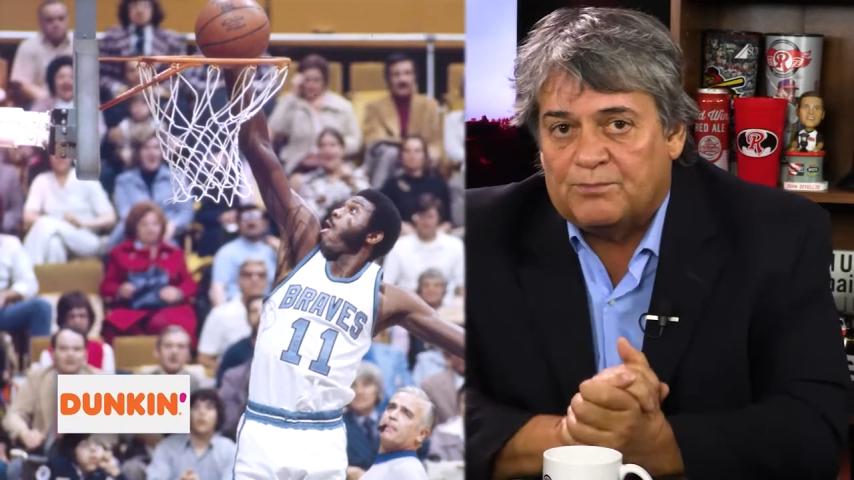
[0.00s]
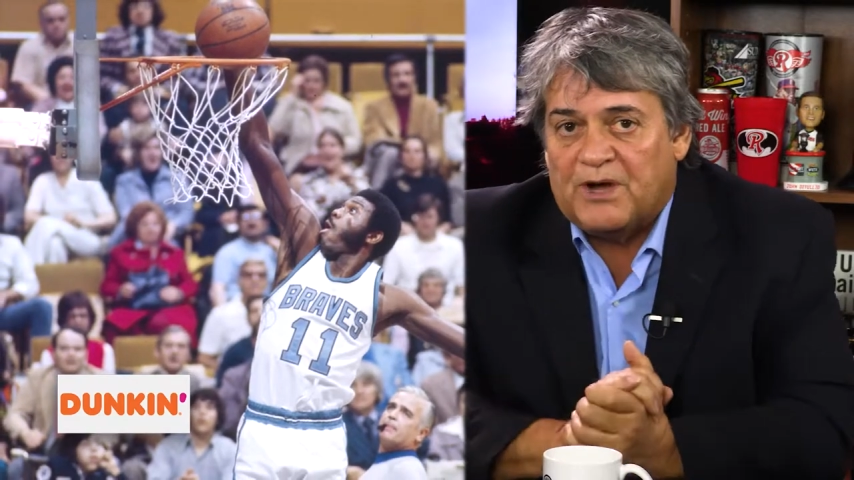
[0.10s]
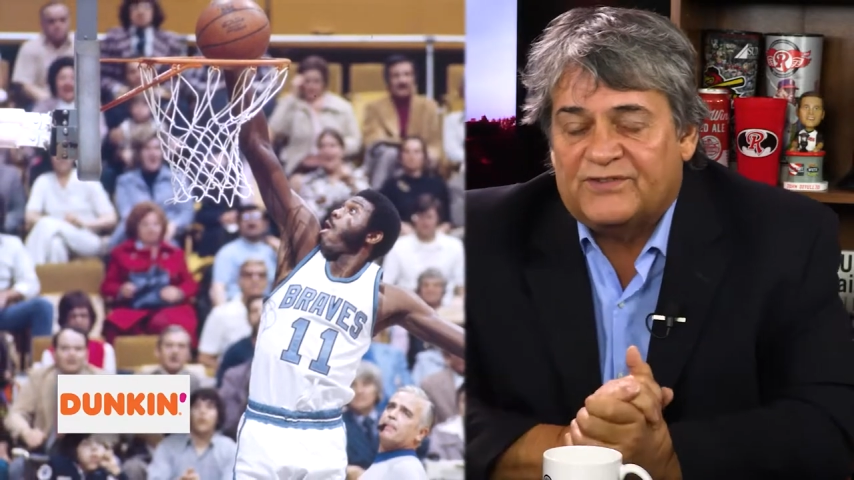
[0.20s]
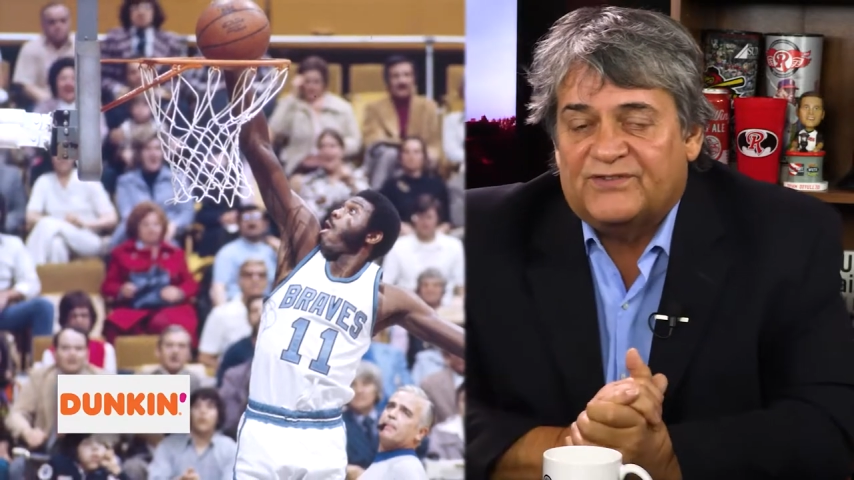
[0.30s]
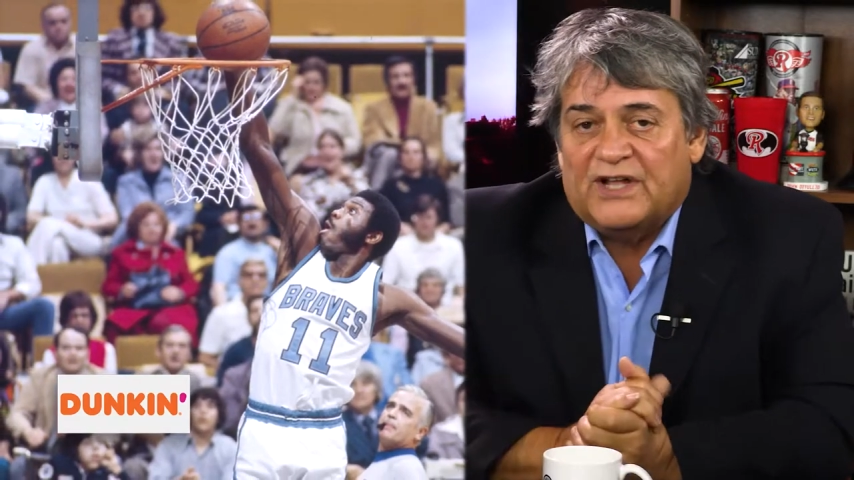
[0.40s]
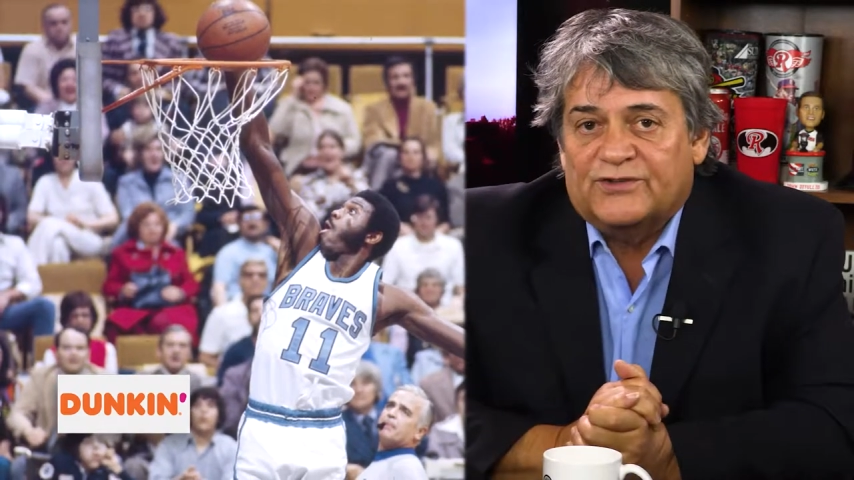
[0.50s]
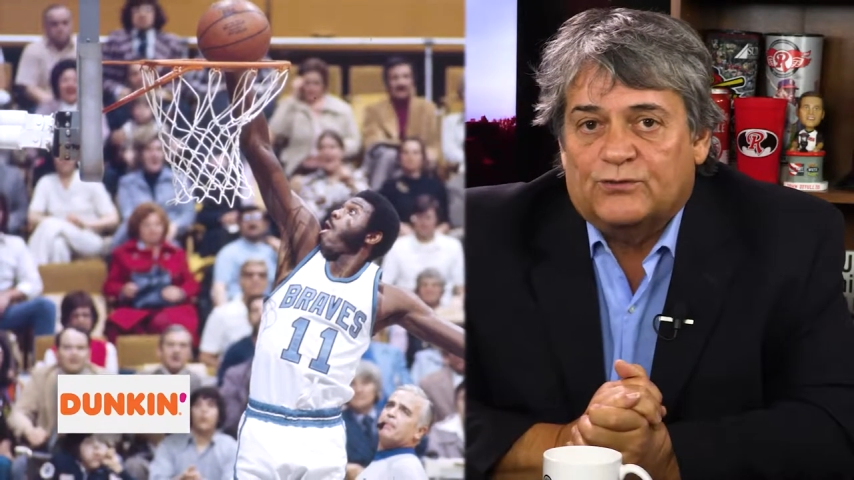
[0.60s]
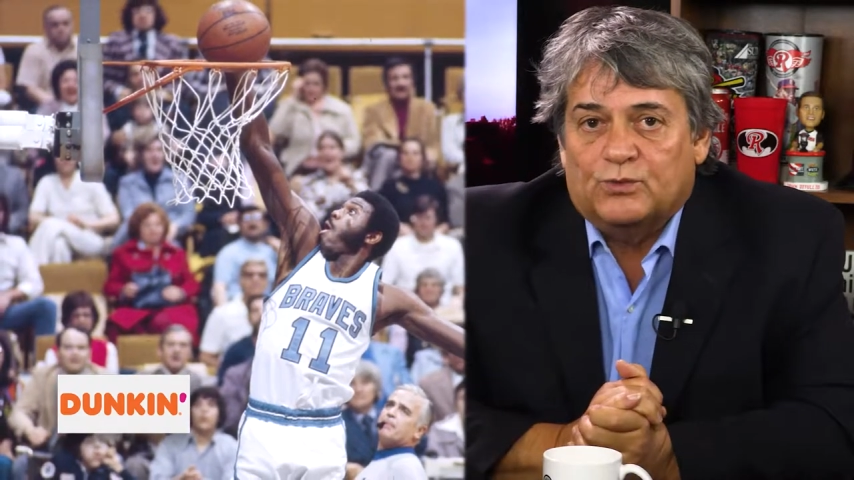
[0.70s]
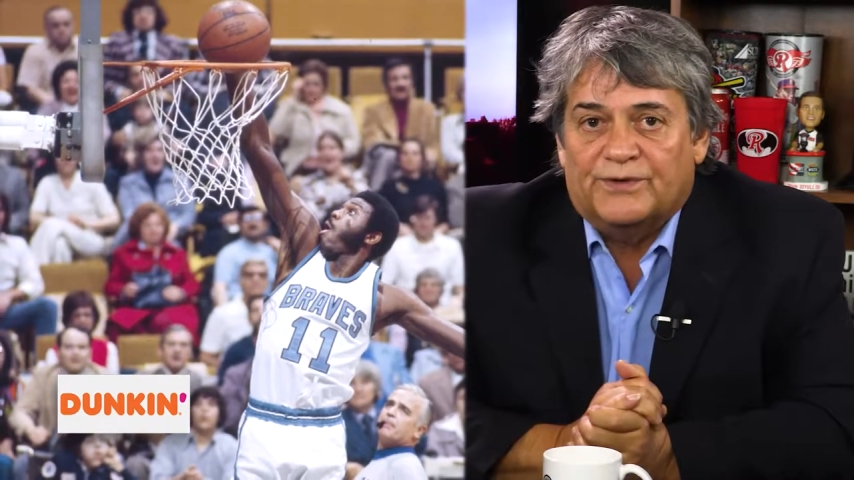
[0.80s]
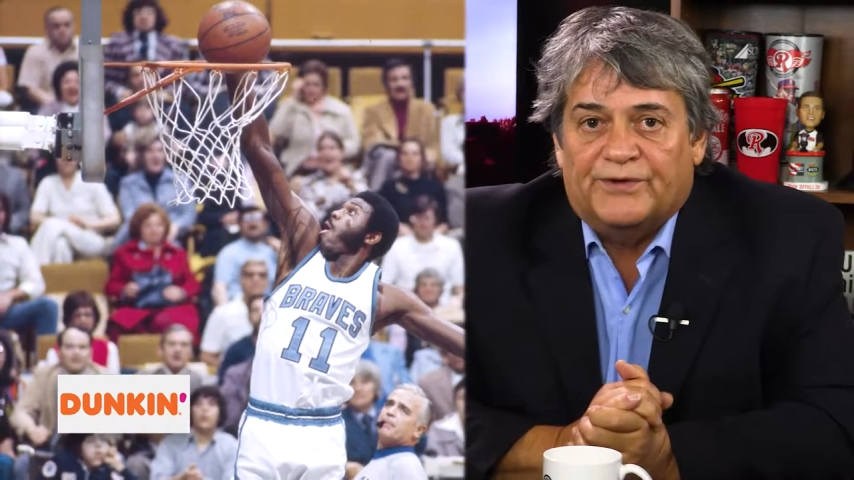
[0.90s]
the Boston
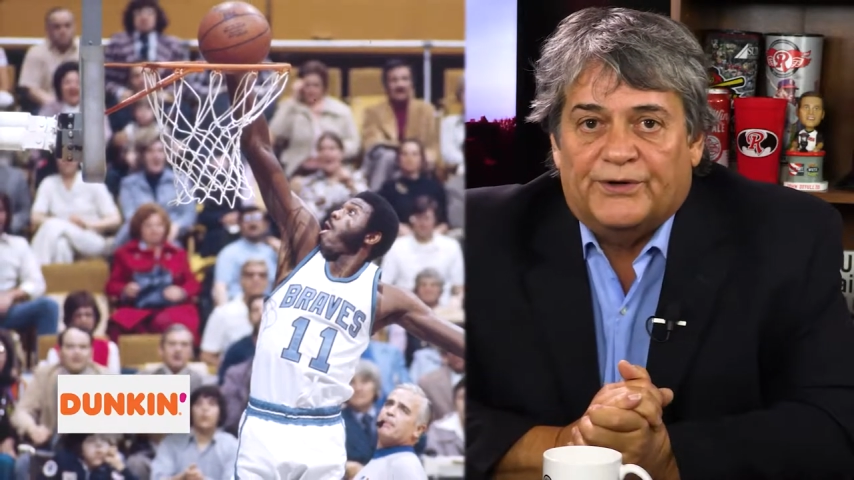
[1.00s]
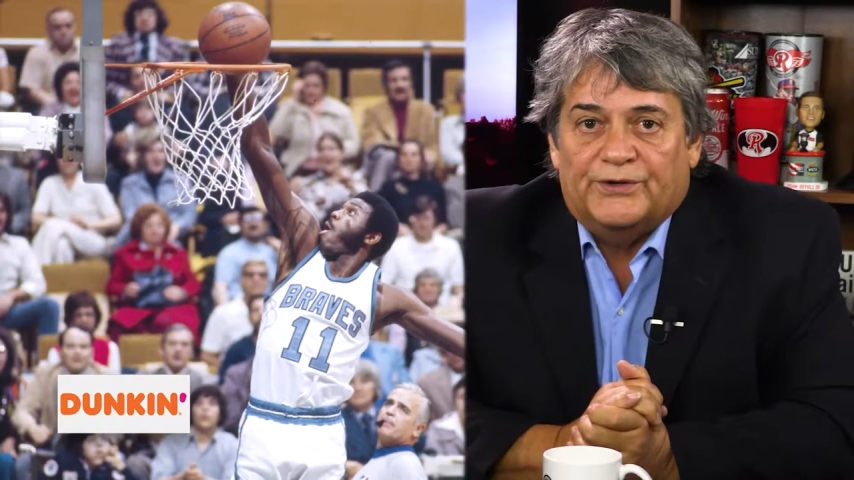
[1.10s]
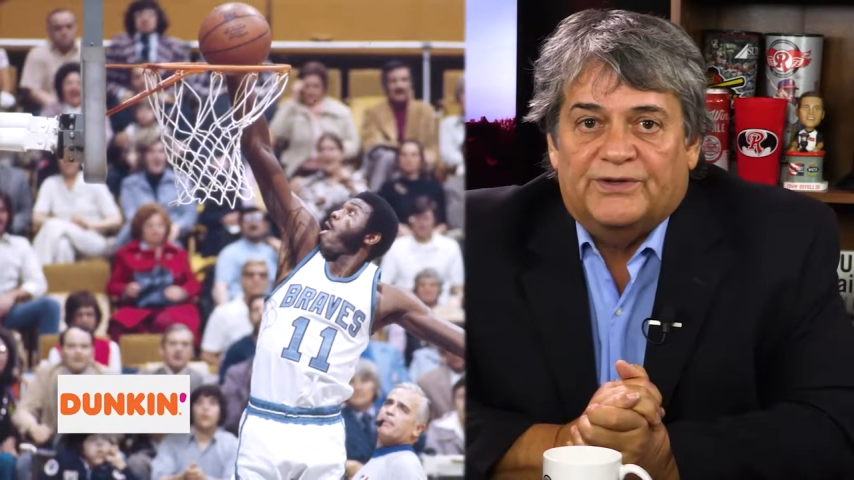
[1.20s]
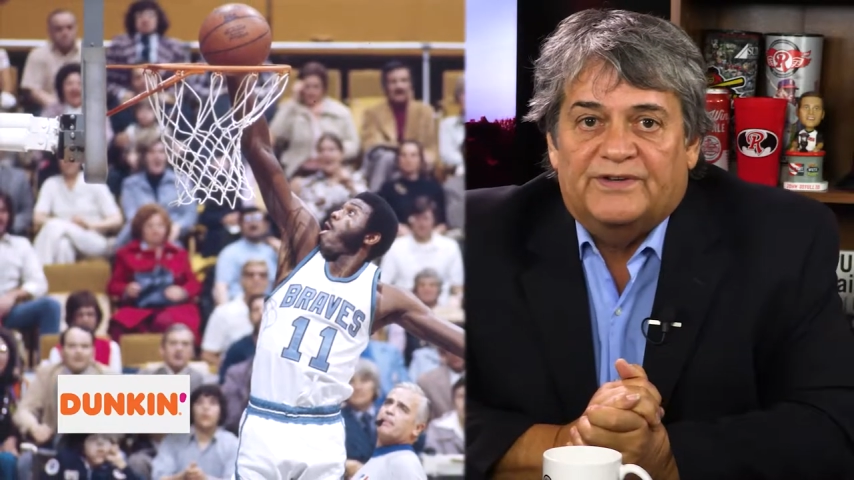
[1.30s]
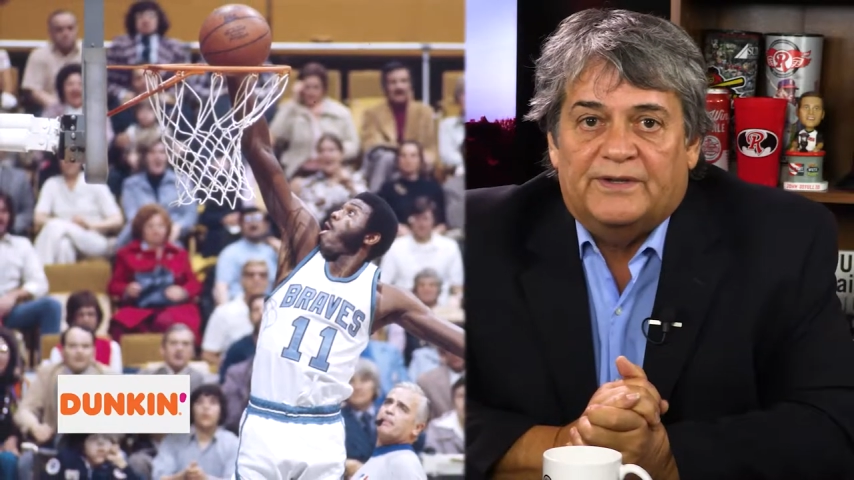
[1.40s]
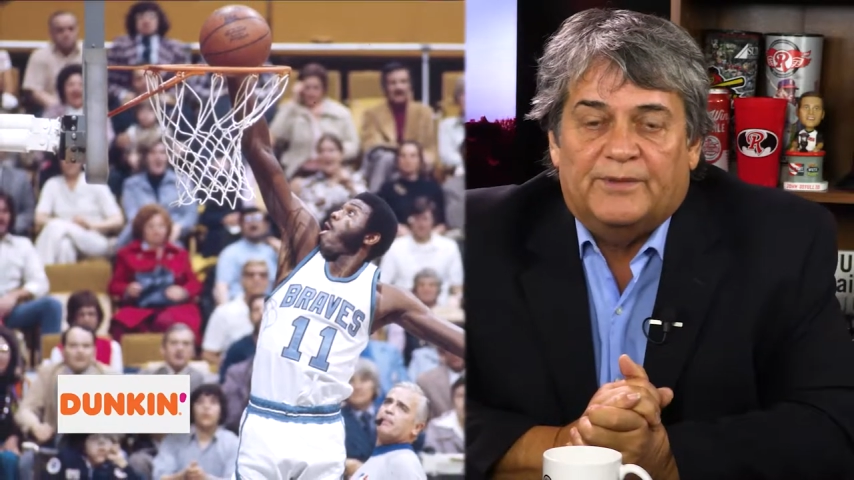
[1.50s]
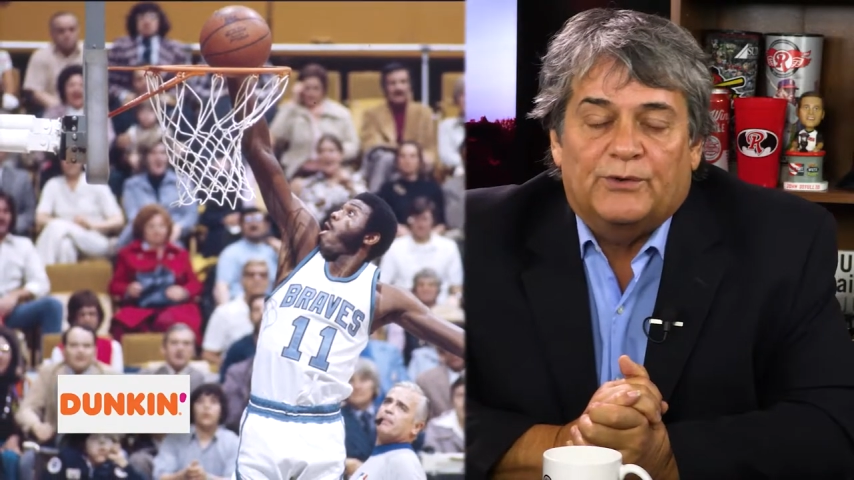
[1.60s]
Celtics weren't a very good team.